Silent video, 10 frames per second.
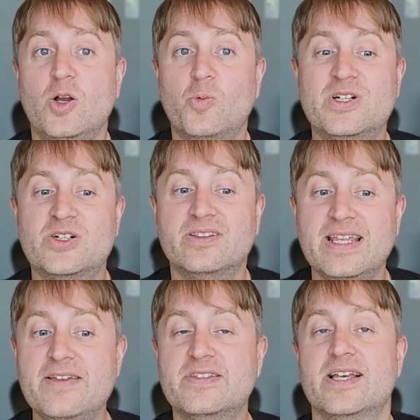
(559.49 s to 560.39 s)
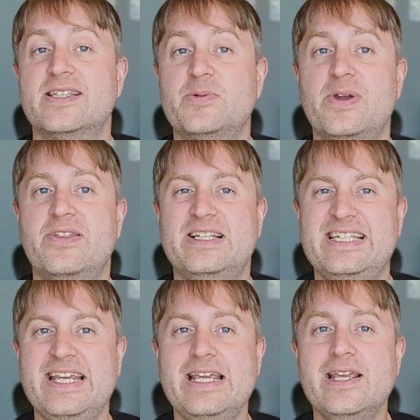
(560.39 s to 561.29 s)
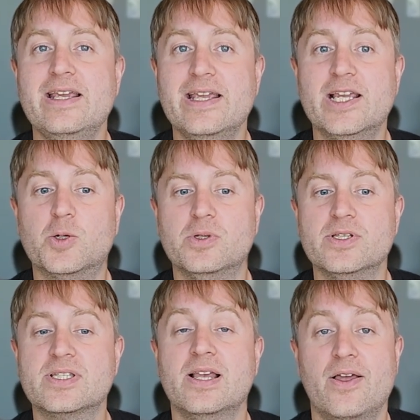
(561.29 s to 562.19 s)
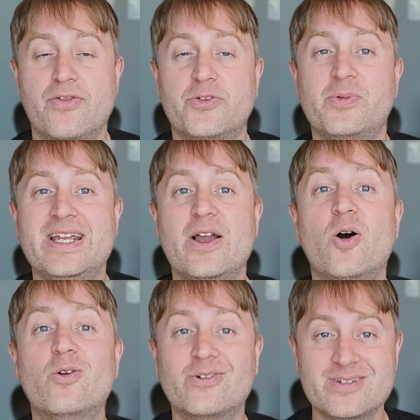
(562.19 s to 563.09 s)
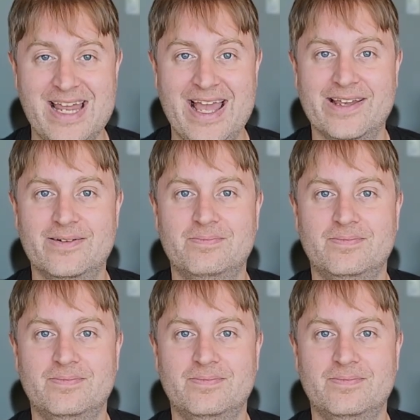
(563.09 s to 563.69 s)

which leaves us with t equals 3 over 10.